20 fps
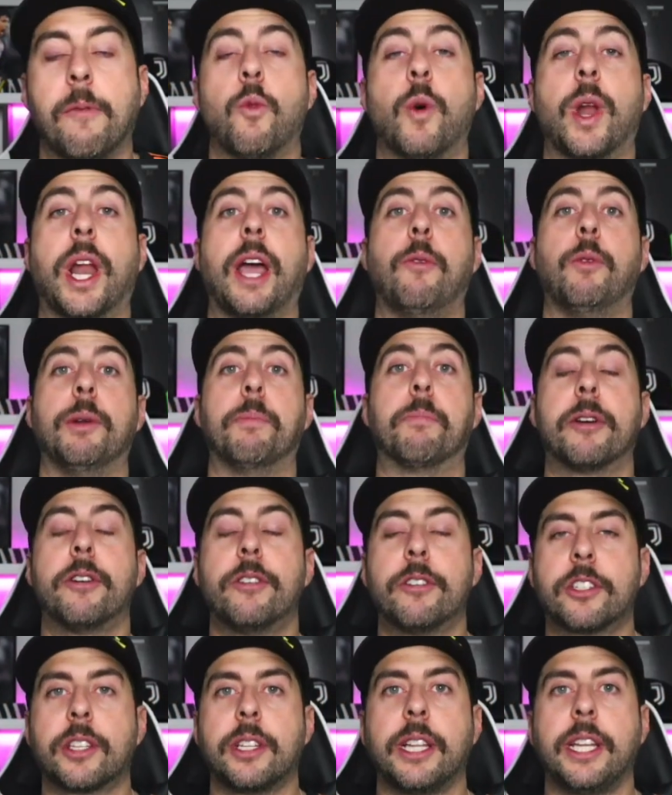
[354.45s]
What I would
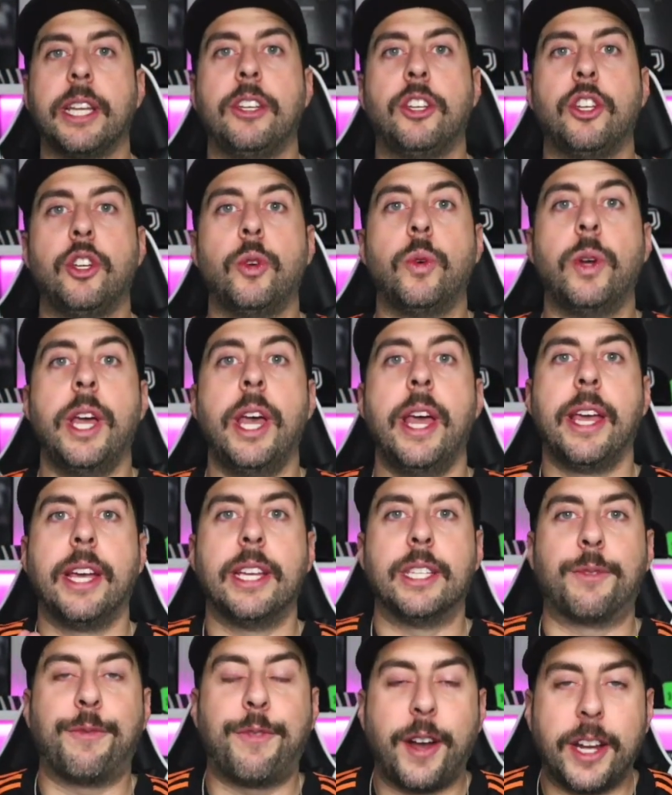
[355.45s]
personally do
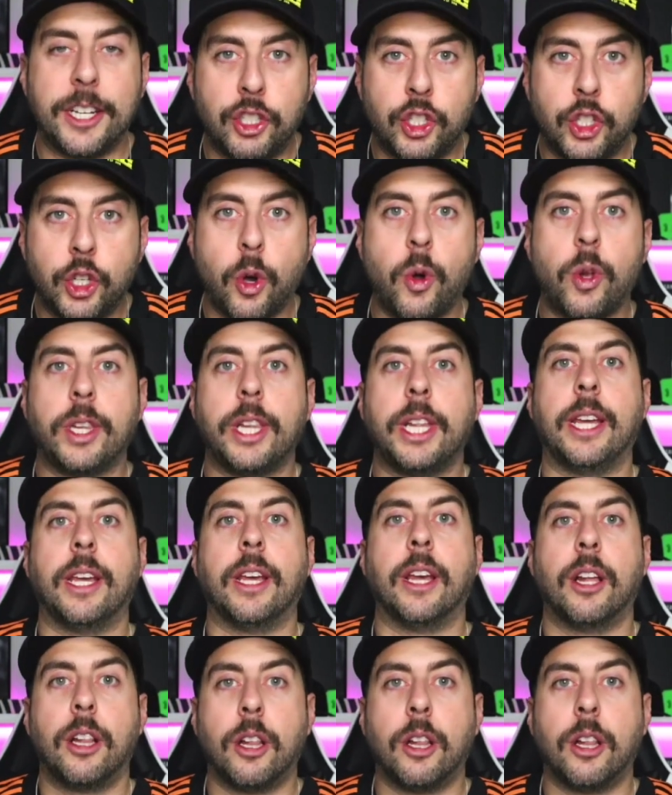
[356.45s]
is Fagioli,